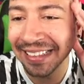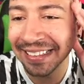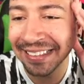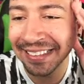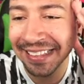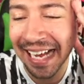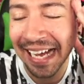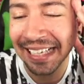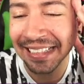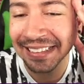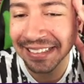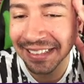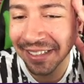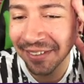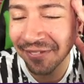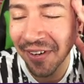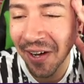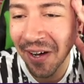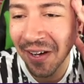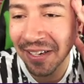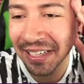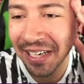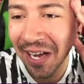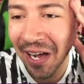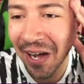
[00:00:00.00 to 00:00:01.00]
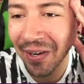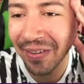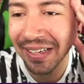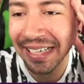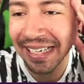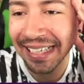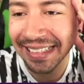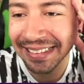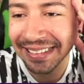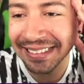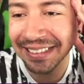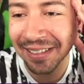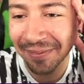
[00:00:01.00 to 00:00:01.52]
Yes, Gvardiol
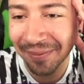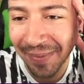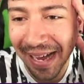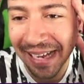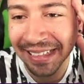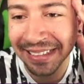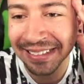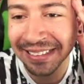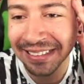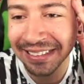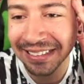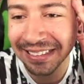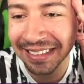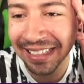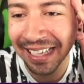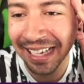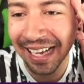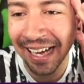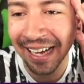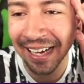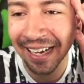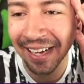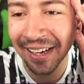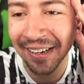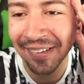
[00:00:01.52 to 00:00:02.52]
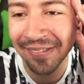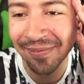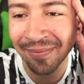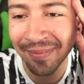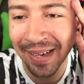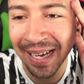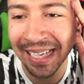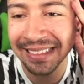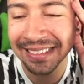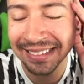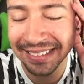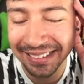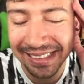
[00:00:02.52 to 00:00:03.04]
is the best
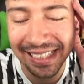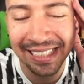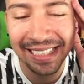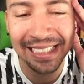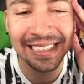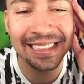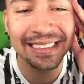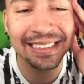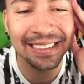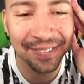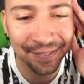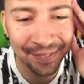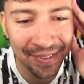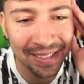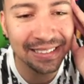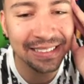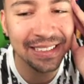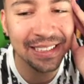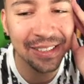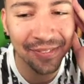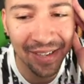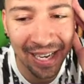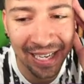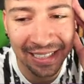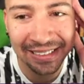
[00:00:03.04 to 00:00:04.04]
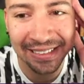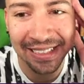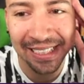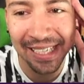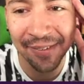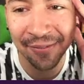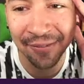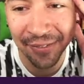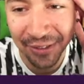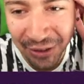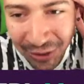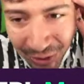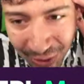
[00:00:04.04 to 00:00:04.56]
Man City defensive
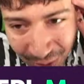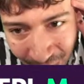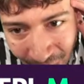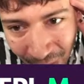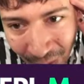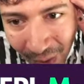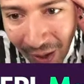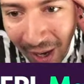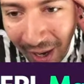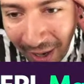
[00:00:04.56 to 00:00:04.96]
asset for sure.